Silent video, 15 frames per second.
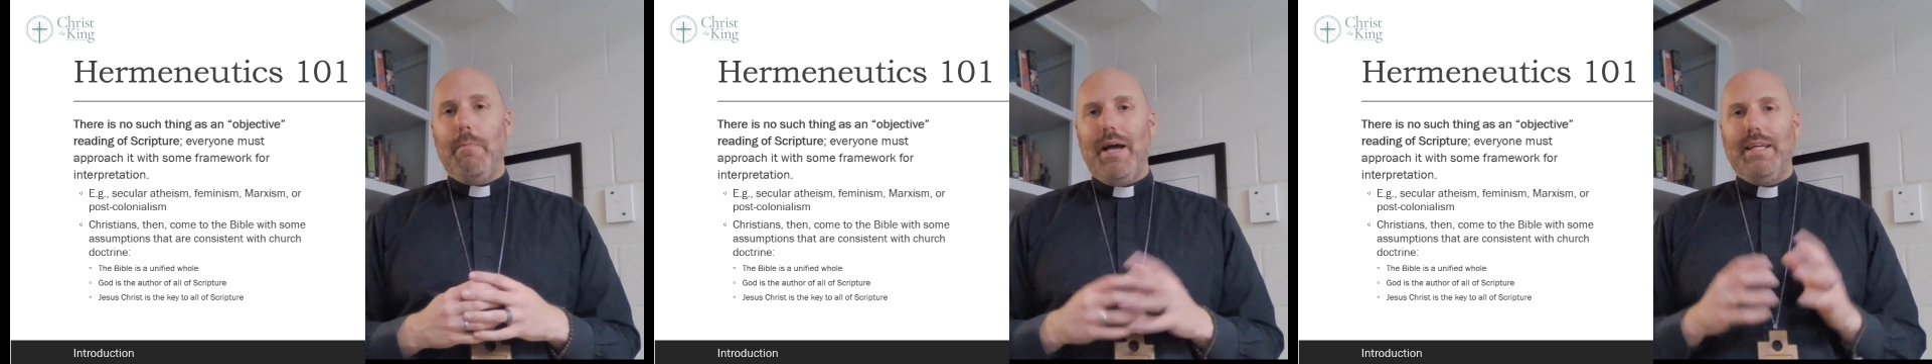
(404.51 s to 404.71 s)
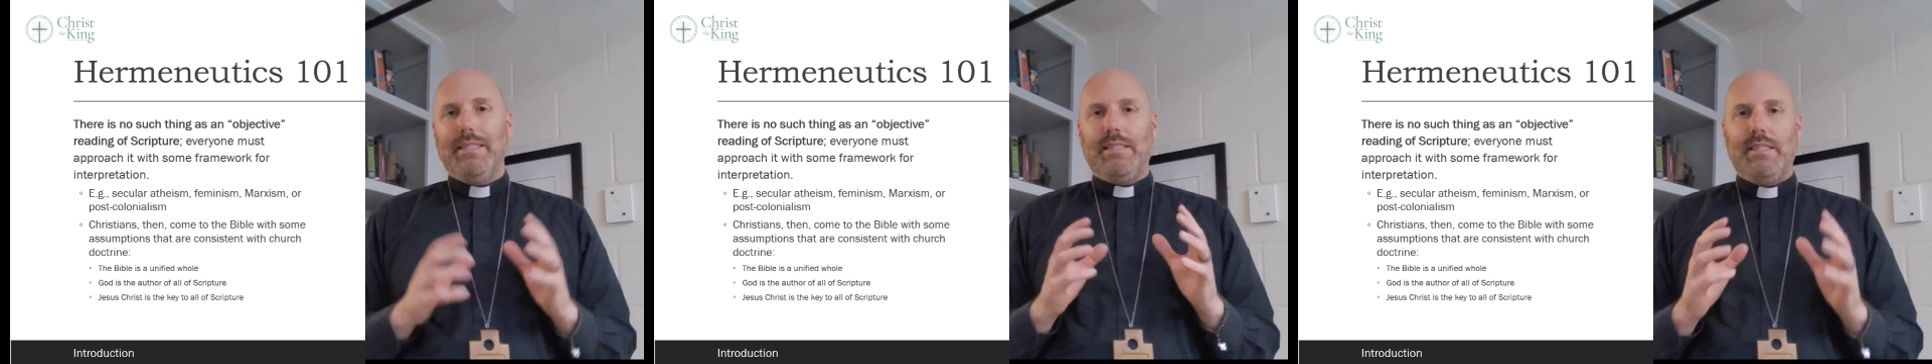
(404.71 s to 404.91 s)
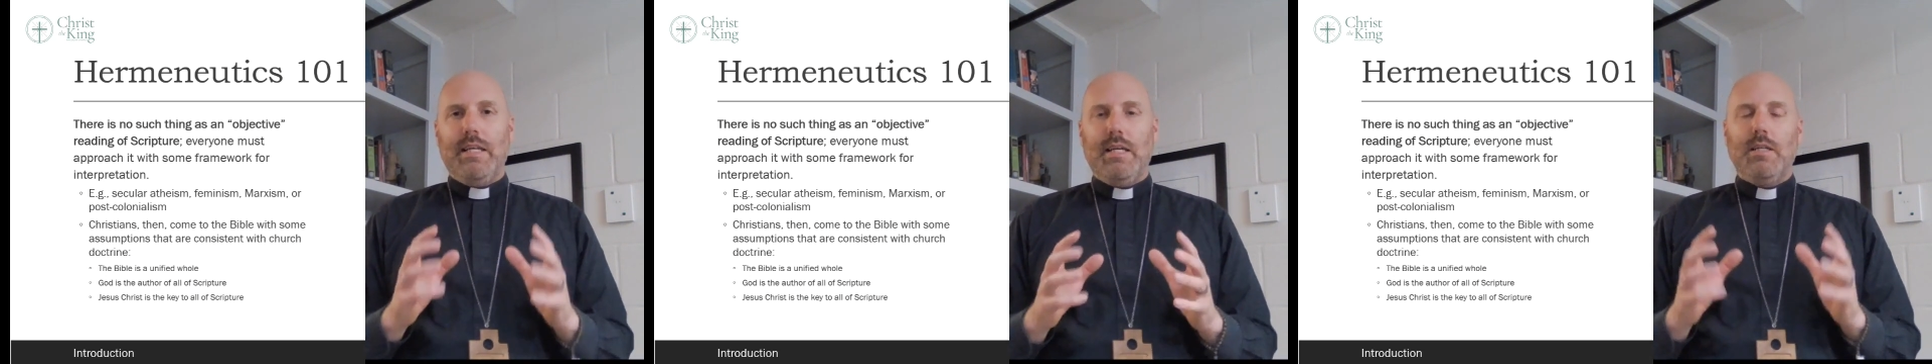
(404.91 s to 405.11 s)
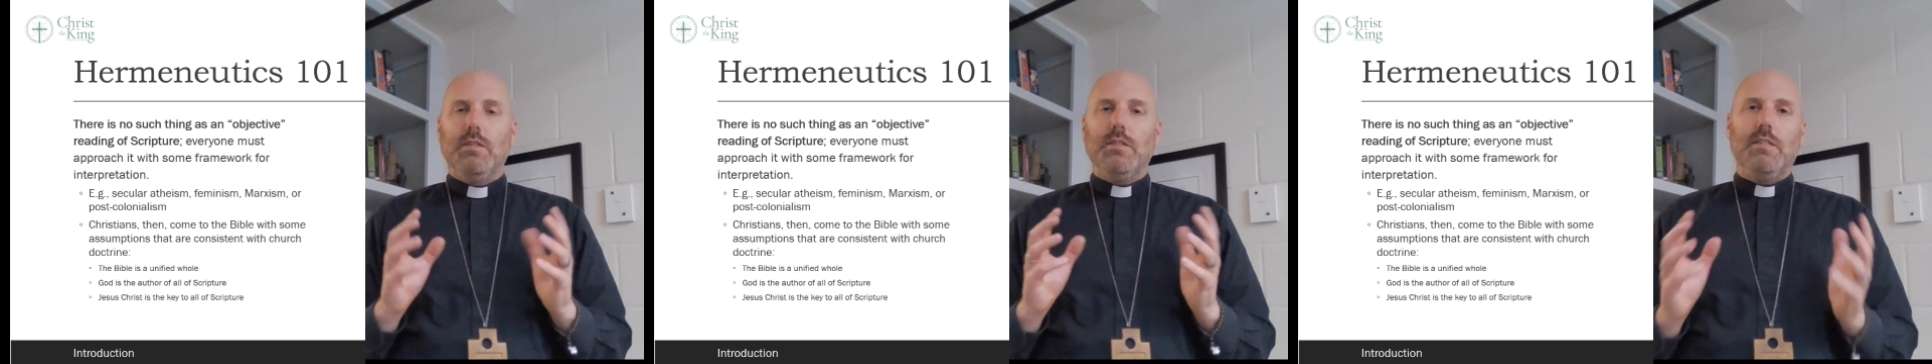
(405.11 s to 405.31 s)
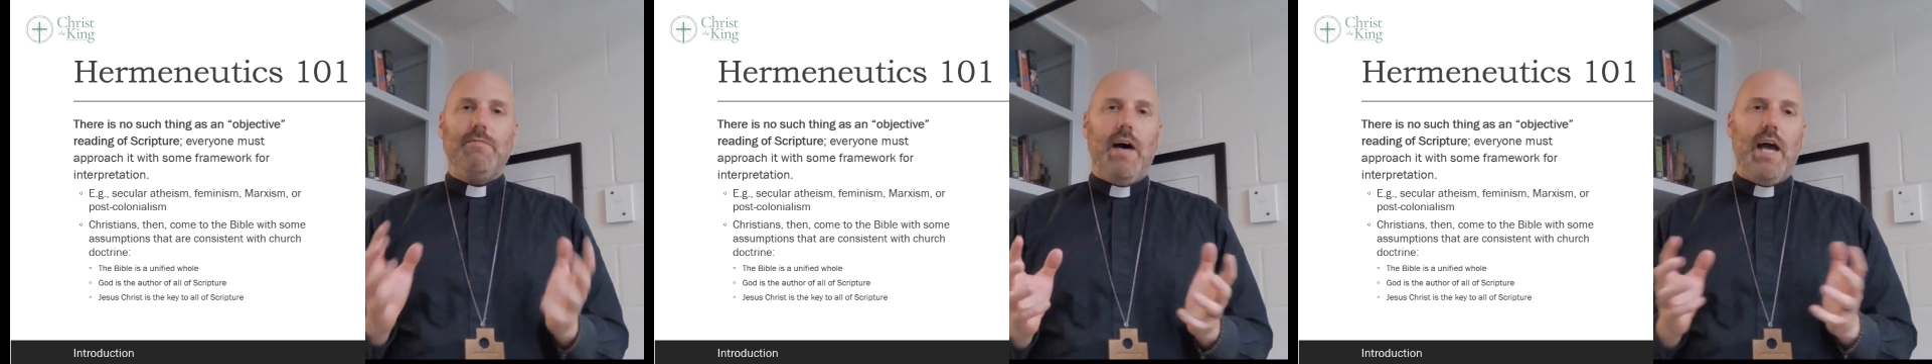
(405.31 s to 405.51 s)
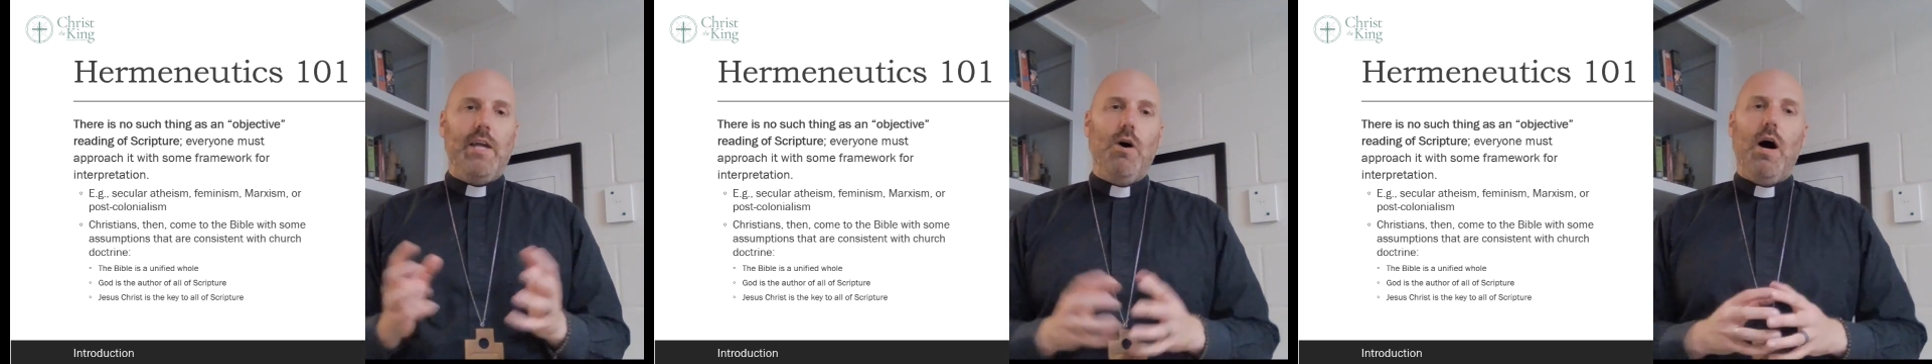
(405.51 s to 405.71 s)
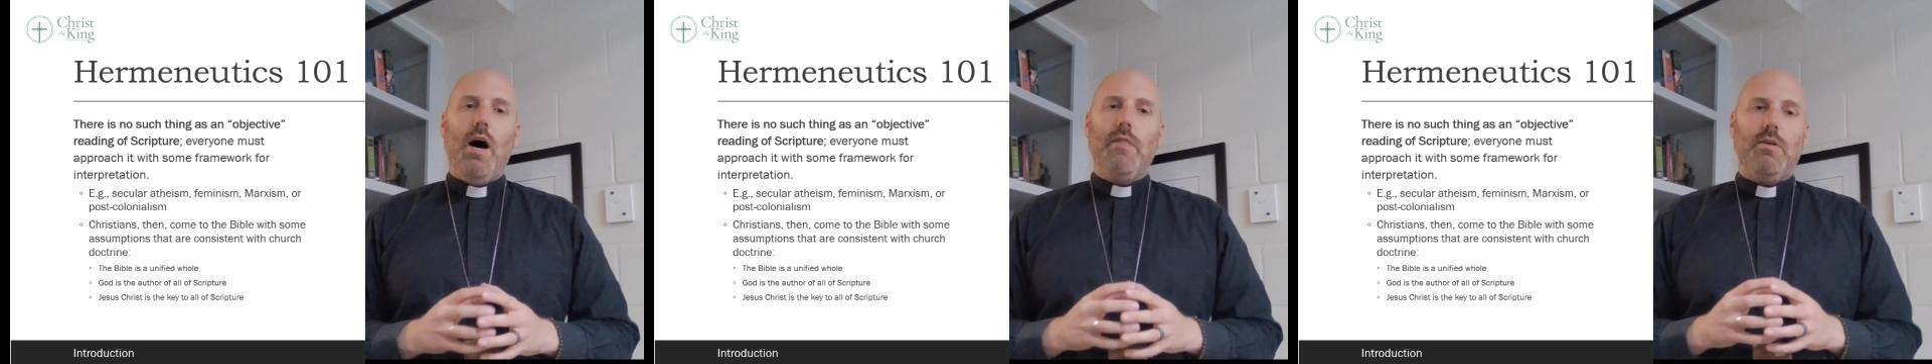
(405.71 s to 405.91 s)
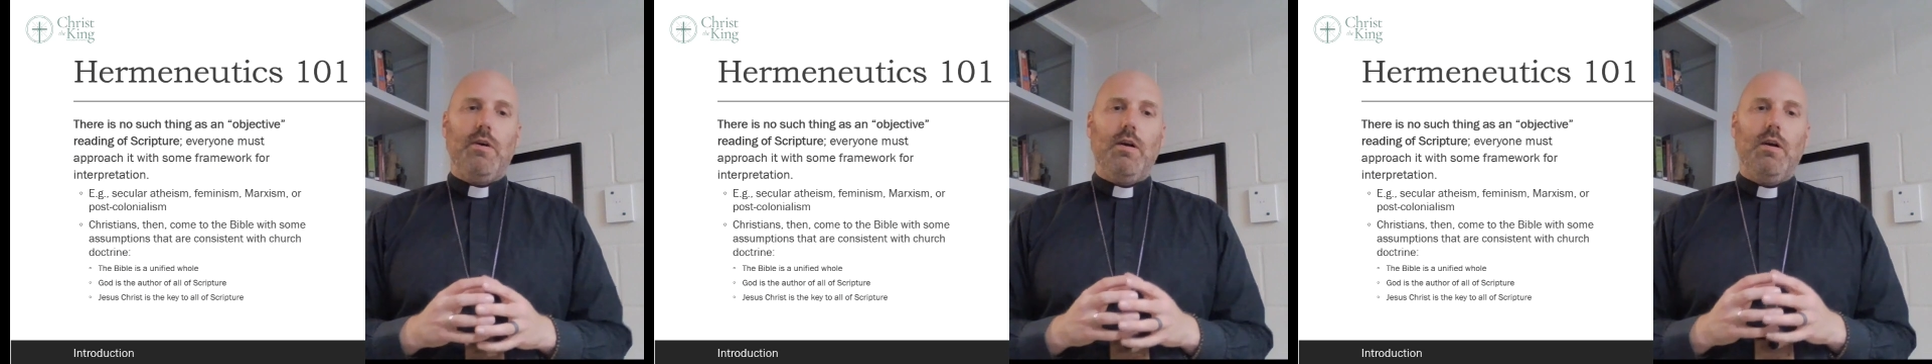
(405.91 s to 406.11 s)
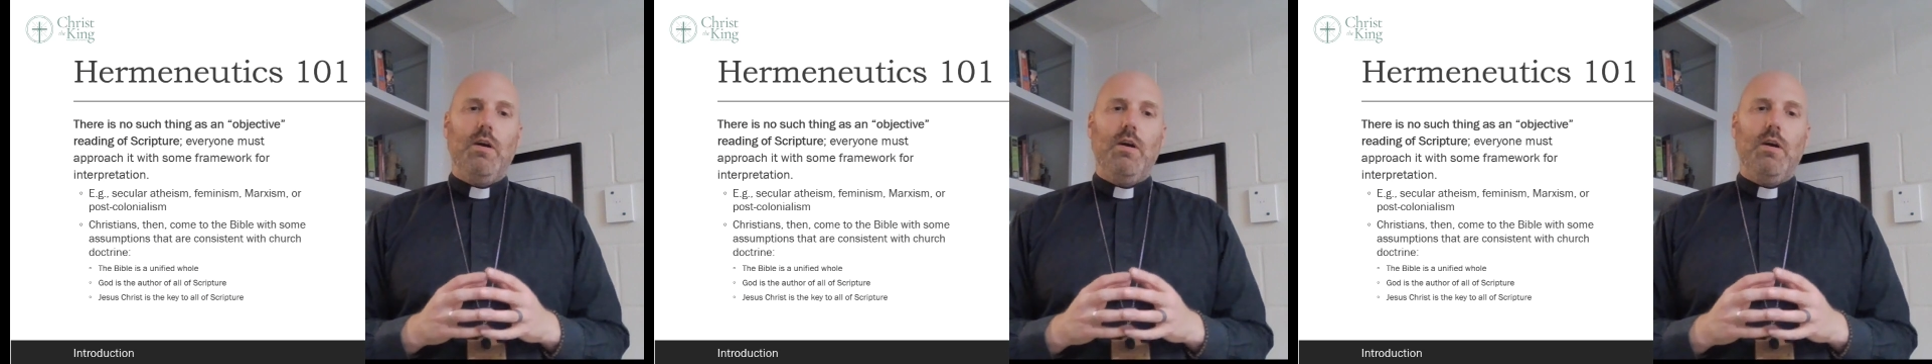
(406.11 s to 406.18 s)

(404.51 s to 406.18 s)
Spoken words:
by a single divine author,